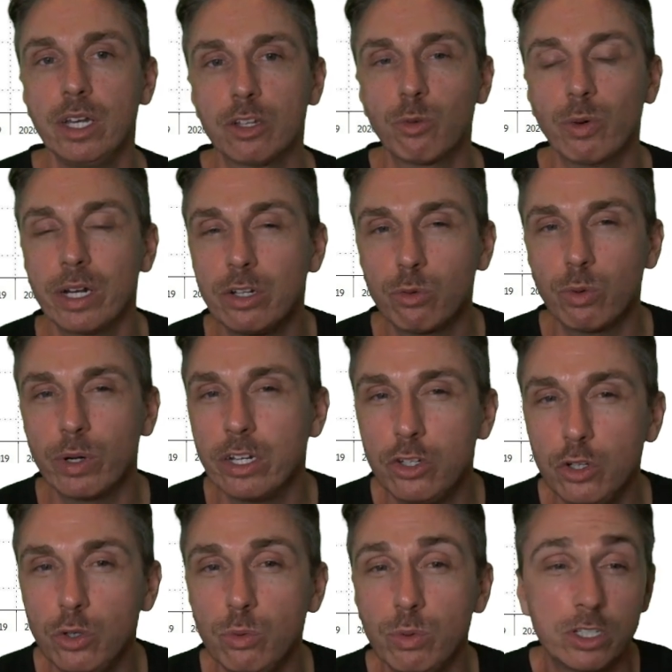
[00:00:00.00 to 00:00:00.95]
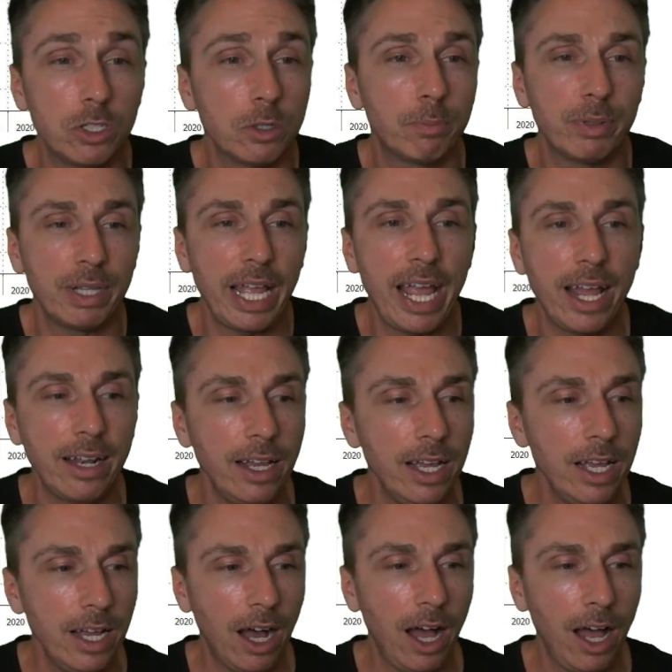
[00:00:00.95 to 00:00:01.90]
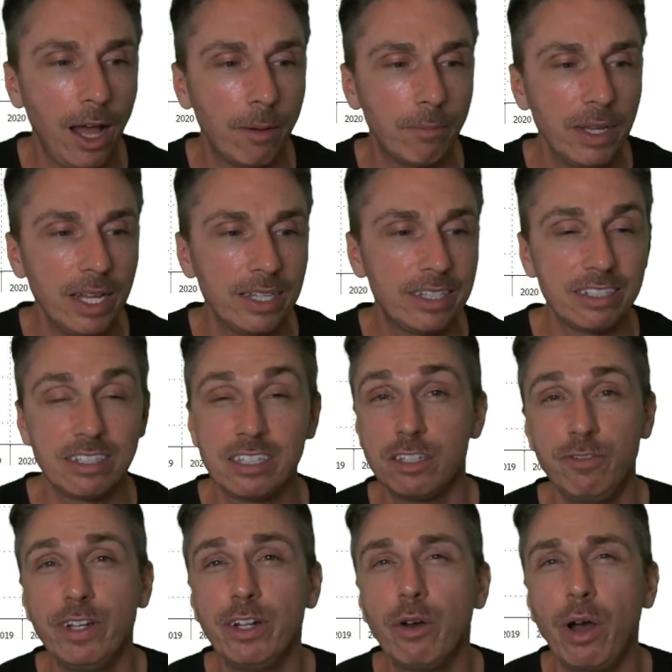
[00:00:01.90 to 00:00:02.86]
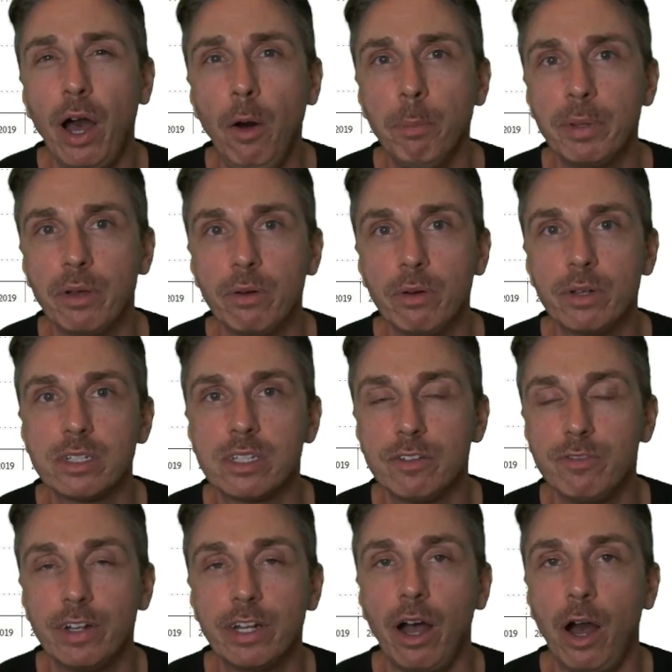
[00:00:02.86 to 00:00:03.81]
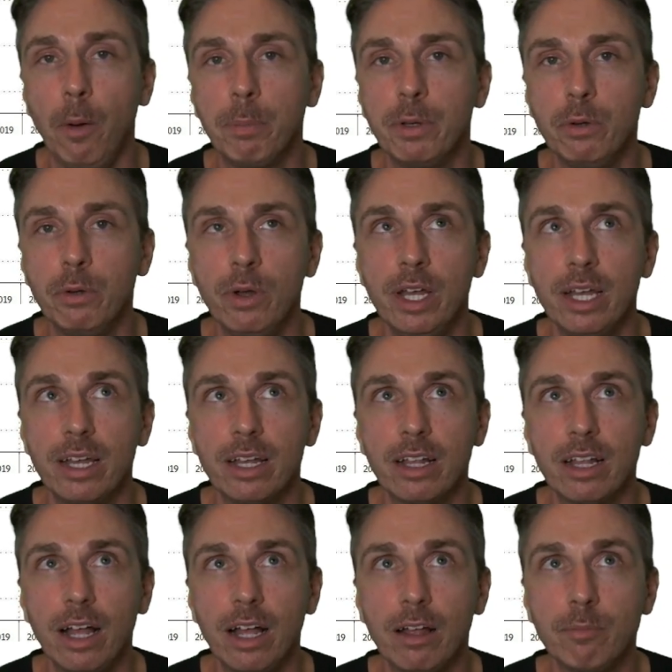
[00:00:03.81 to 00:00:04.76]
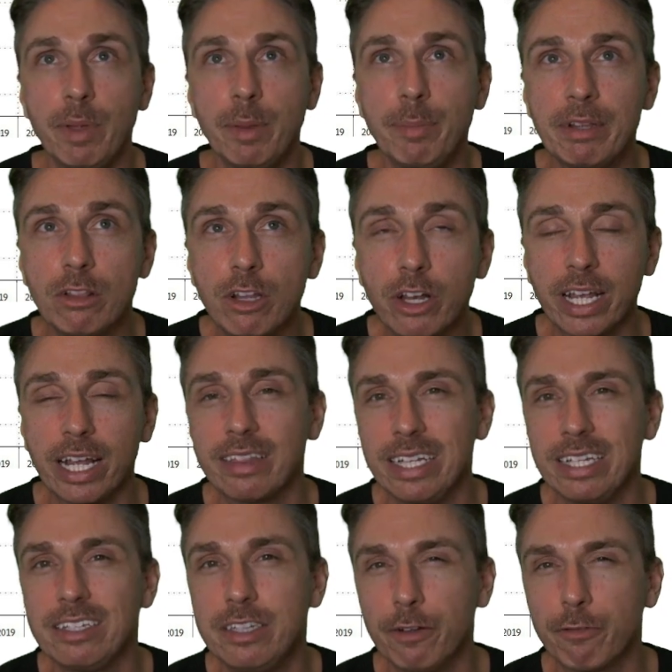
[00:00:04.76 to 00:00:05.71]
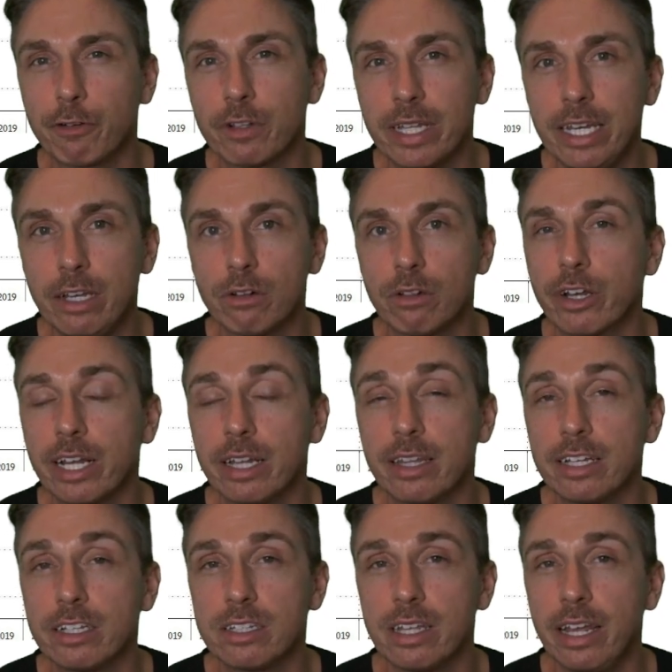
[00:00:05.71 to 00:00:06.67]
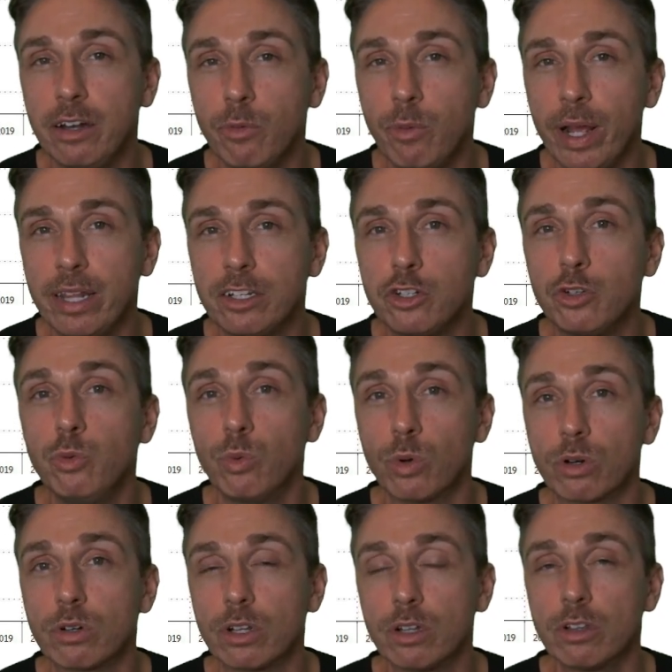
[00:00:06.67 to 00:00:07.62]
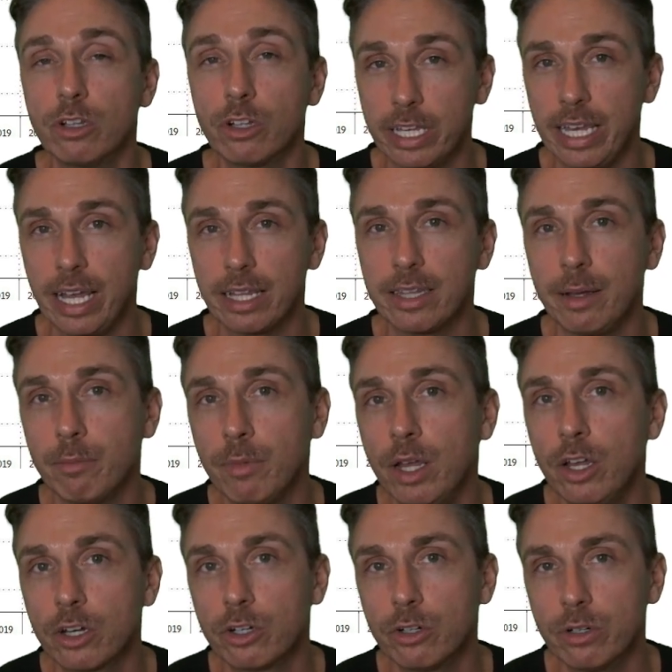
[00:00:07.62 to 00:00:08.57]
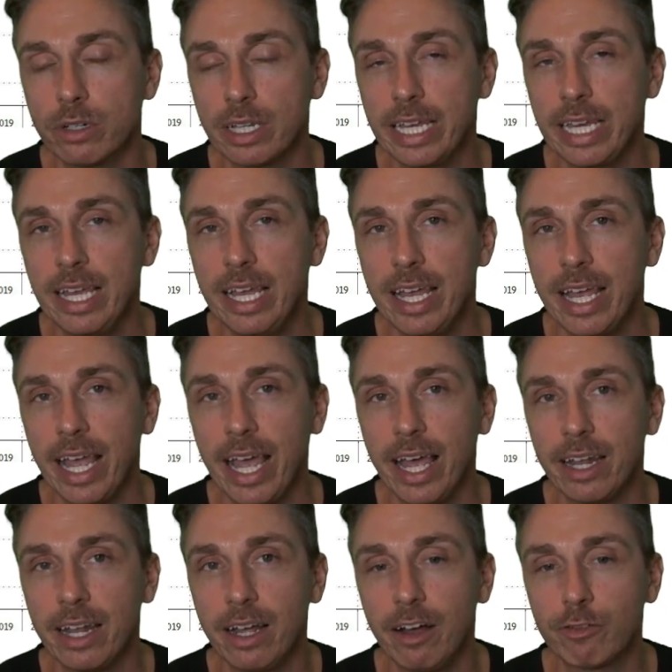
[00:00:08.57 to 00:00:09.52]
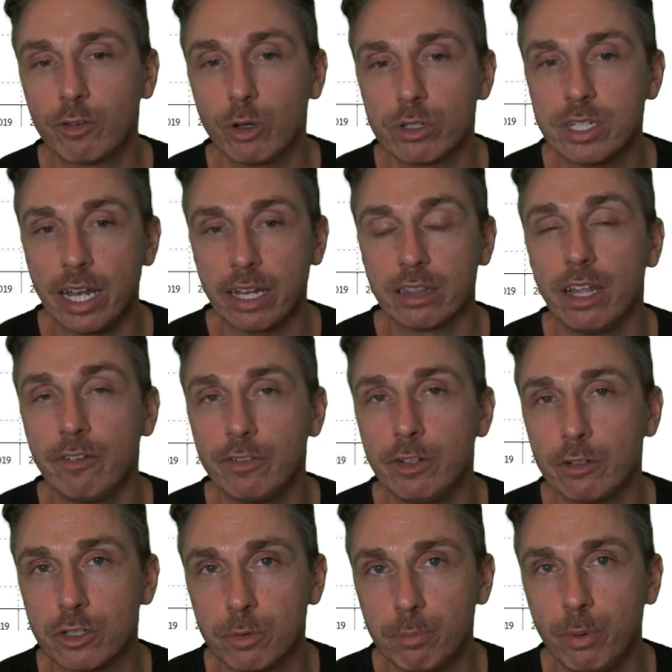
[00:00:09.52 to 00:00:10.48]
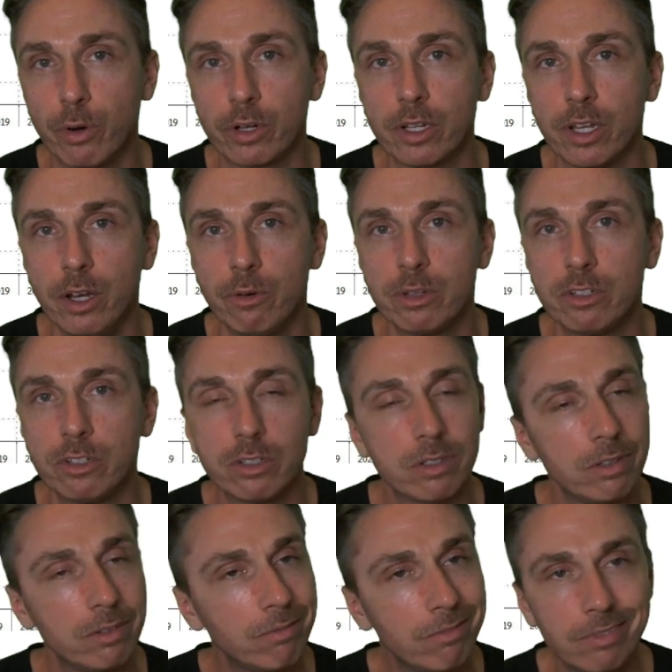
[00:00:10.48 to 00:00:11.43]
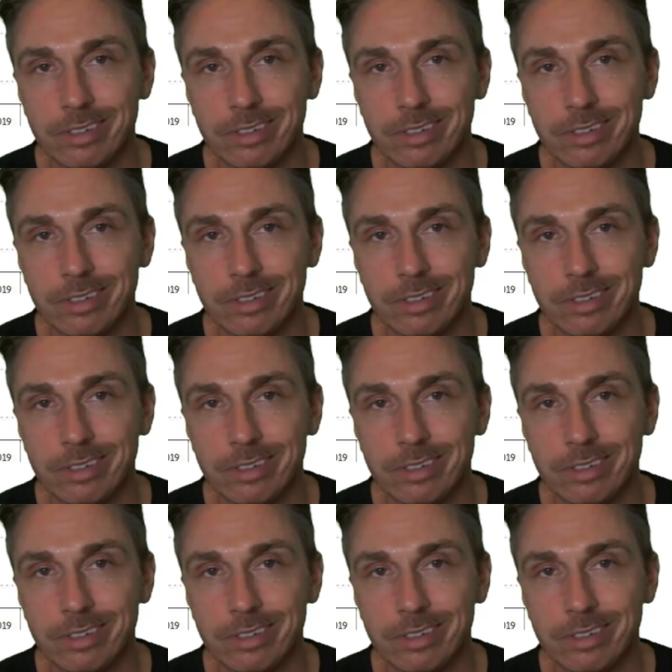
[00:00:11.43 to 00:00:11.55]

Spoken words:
2022, what's your plan? Does this video help you? Does this video help you maybe look at things differently or look at things in a way that you weren't looking at them currently? And of course, I'd love your support with just